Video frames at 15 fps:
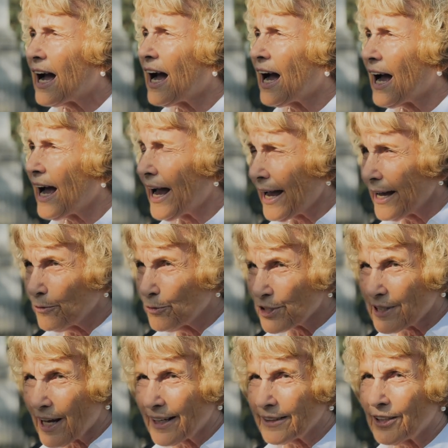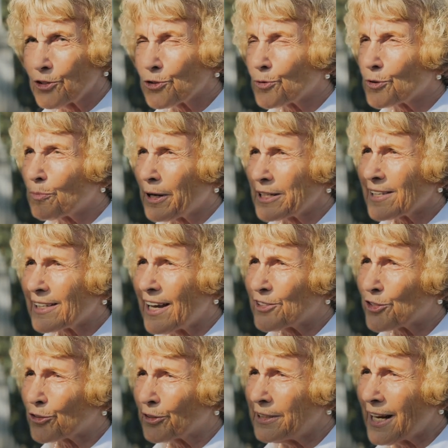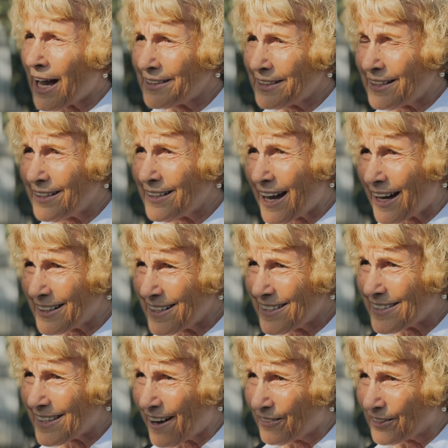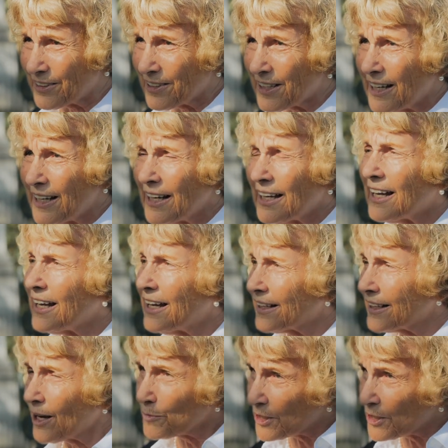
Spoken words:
I was diagnosed with breast cancer in 1997, and I'm